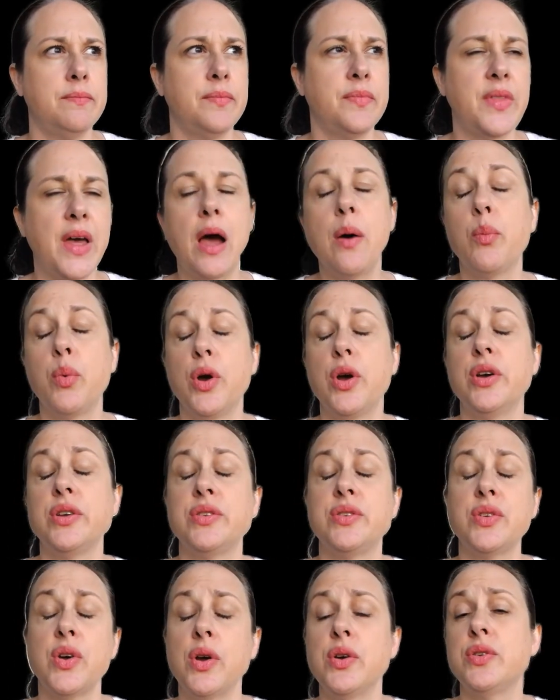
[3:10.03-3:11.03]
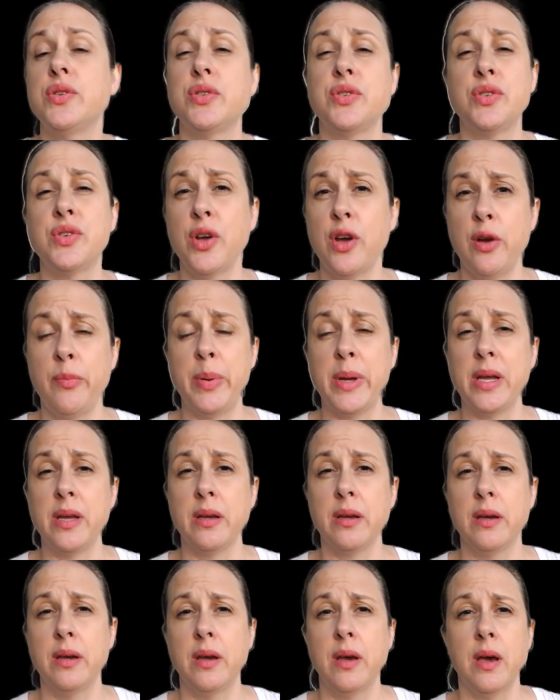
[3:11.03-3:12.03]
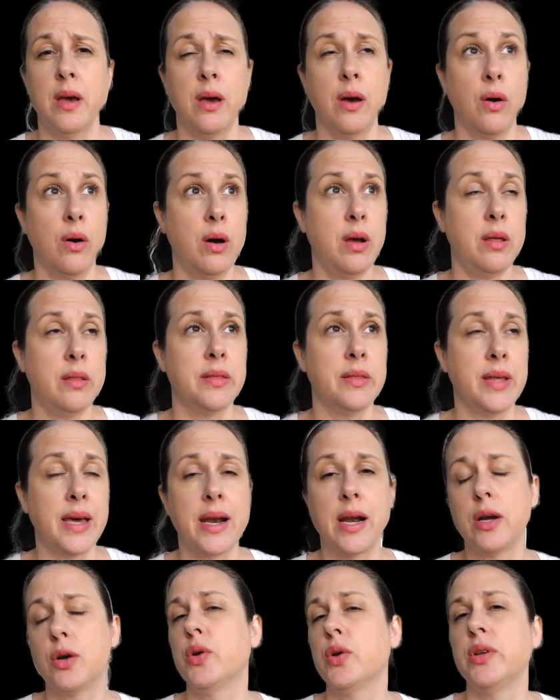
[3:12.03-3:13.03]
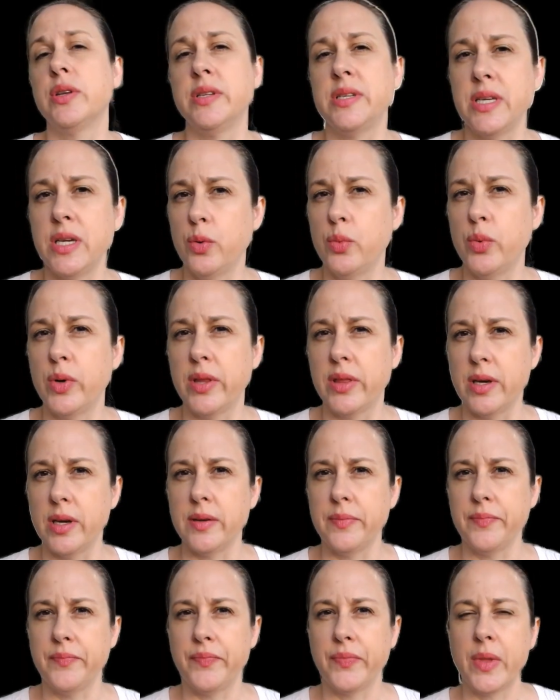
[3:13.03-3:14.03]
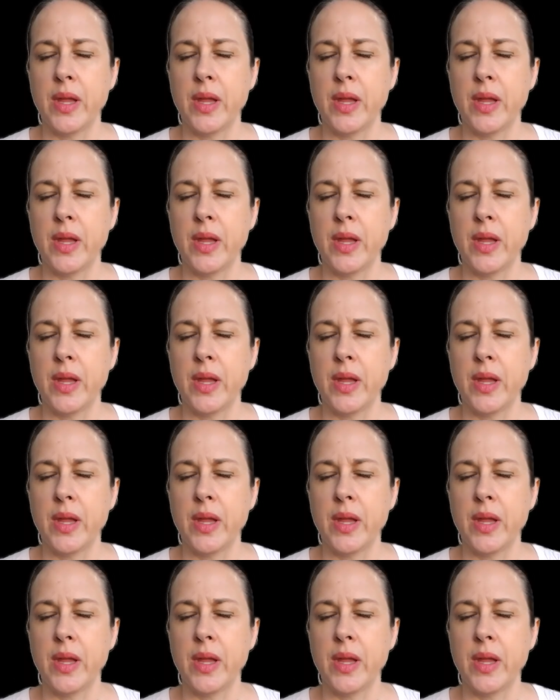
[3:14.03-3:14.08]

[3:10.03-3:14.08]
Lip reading: that were so disturbing that I couldn't deal with it.